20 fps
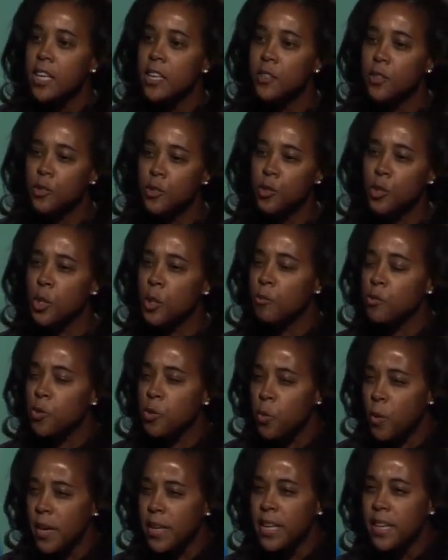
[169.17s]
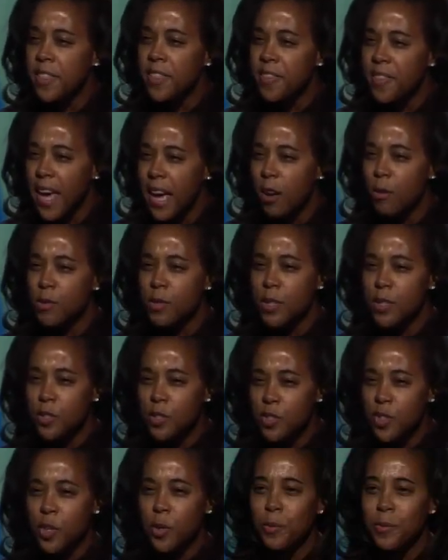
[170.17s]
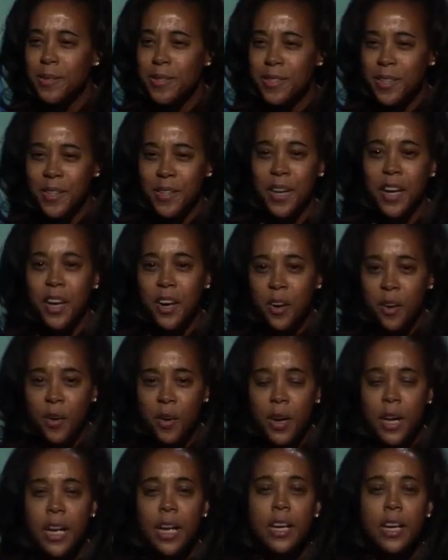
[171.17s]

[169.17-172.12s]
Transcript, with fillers: to serve 20,000 students a year,